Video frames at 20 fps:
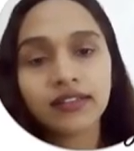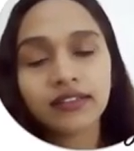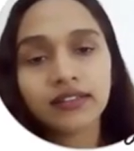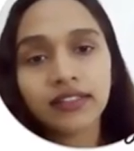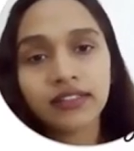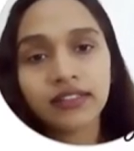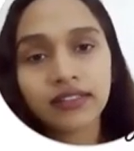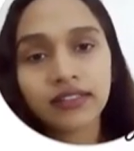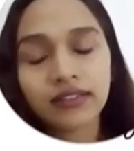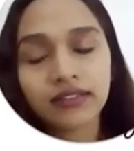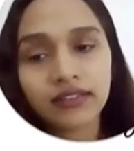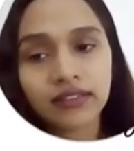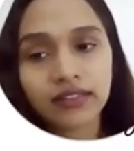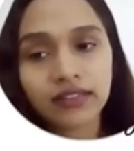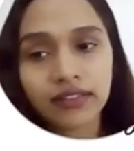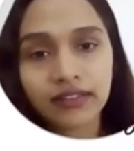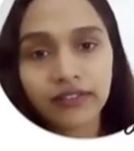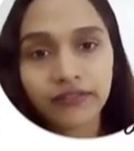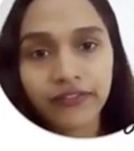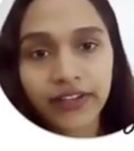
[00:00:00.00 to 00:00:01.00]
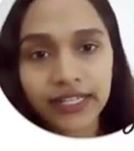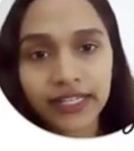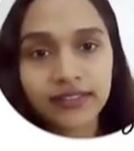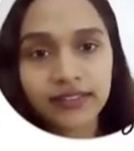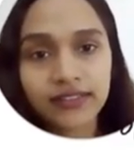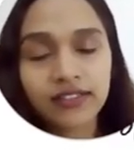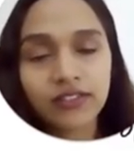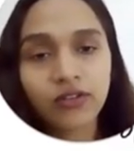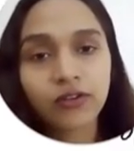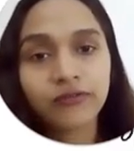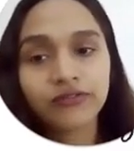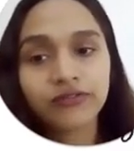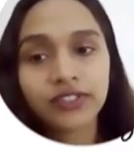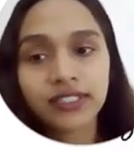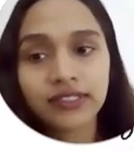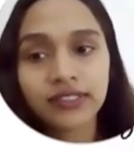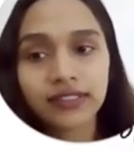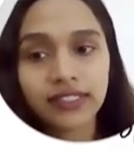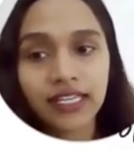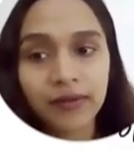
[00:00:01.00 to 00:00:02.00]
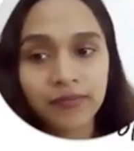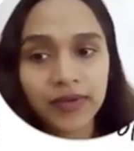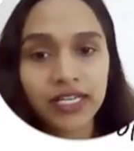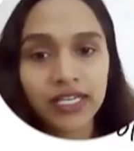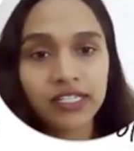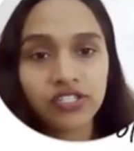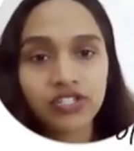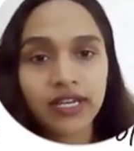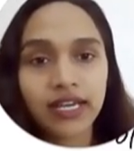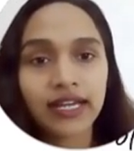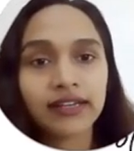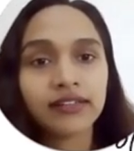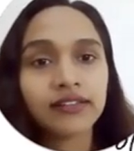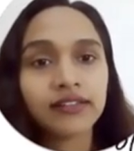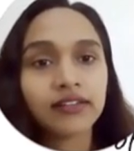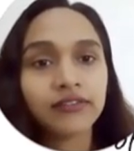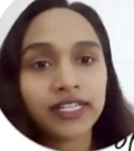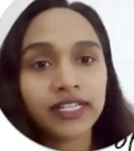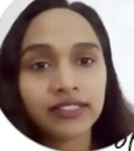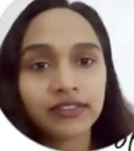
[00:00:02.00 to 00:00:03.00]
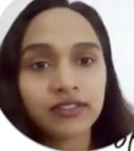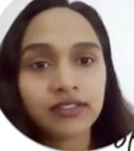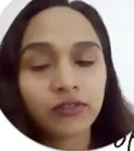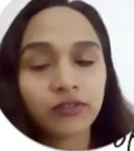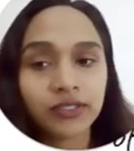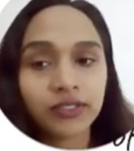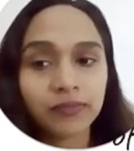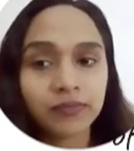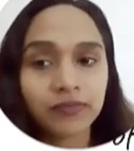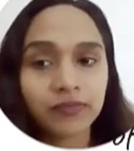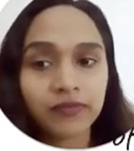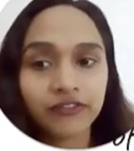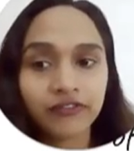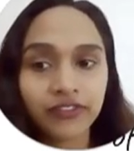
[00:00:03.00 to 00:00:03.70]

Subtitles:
the vector of the image and the vector of the